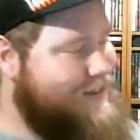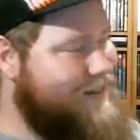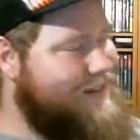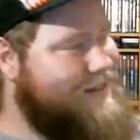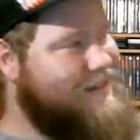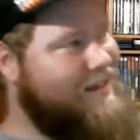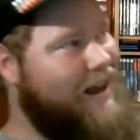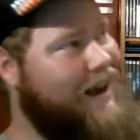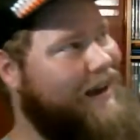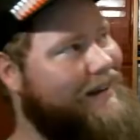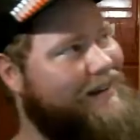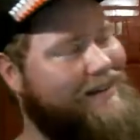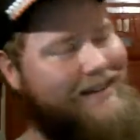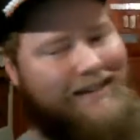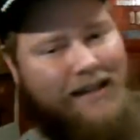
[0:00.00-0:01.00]

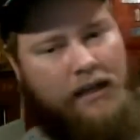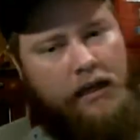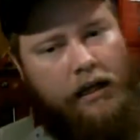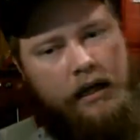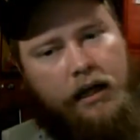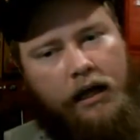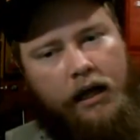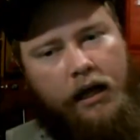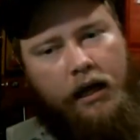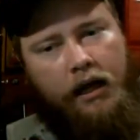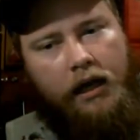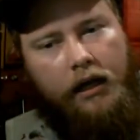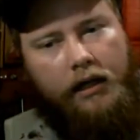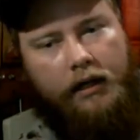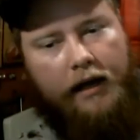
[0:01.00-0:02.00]
signed
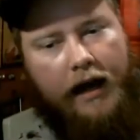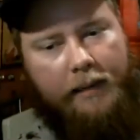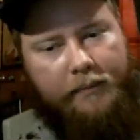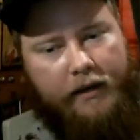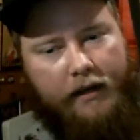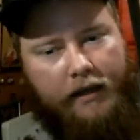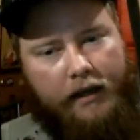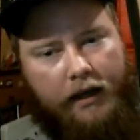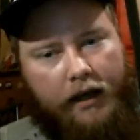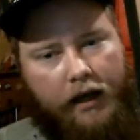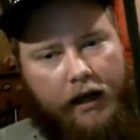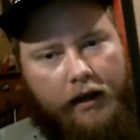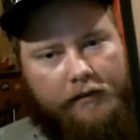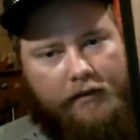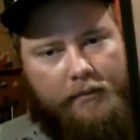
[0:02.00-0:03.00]
copy
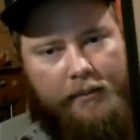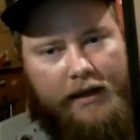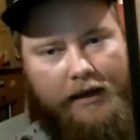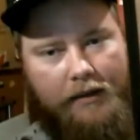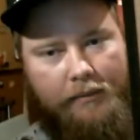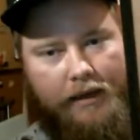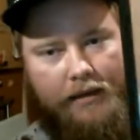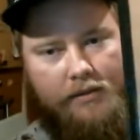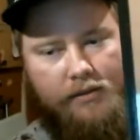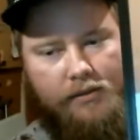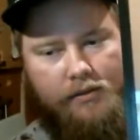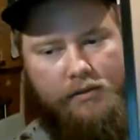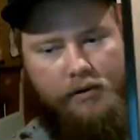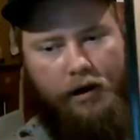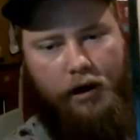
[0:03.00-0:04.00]
of the Mega Man
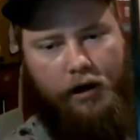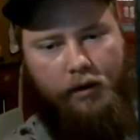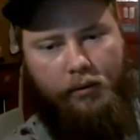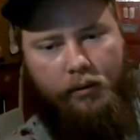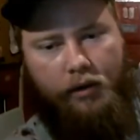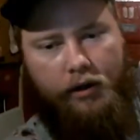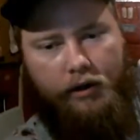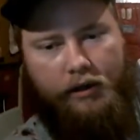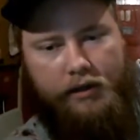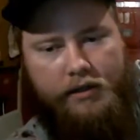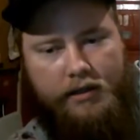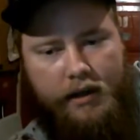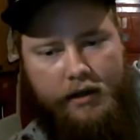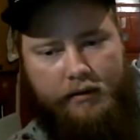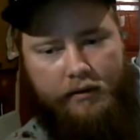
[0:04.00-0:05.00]
2 artwork.
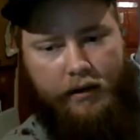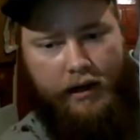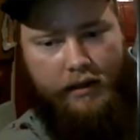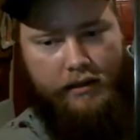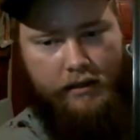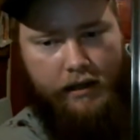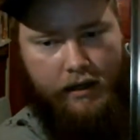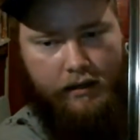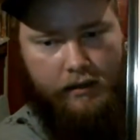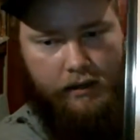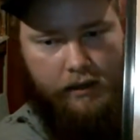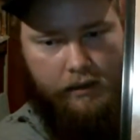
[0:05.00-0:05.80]
Signed right down there.